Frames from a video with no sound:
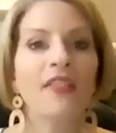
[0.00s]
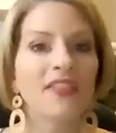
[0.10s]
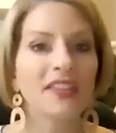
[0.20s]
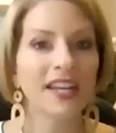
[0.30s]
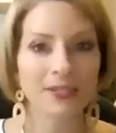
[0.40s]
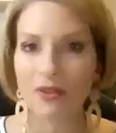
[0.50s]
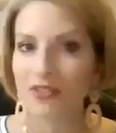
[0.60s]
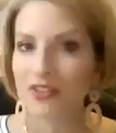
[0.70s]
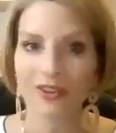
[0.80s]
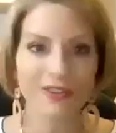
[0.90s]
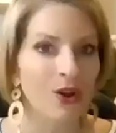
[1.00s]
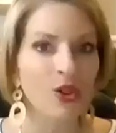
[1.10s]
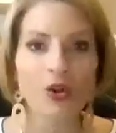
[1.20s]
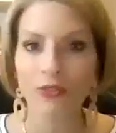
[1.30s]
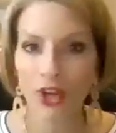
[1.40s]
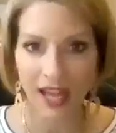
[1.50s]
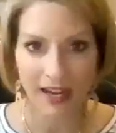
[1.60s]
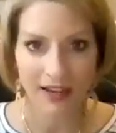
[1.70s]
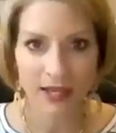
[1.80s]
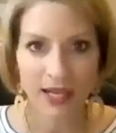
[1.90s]
And then the next month it starts all over
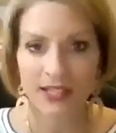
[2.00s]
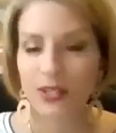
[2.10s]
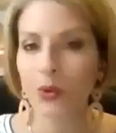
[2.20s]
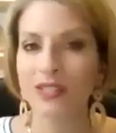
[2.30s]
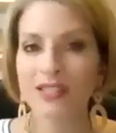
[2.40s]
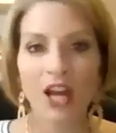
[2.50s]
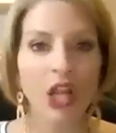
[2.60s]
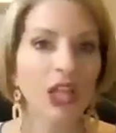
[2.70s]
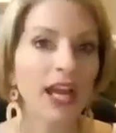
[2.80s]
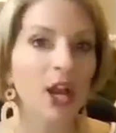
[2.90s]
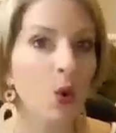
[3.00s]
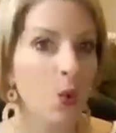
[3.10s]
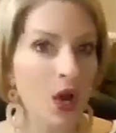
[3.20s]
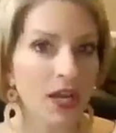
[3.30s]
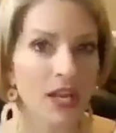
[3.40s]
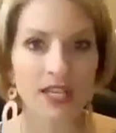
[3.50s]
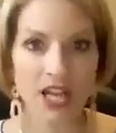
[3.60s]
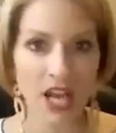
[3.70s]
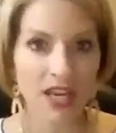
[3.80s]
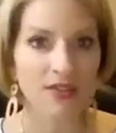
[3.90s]
again. So it's not like a one and
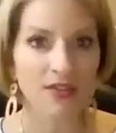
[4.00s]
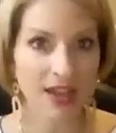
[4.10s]
done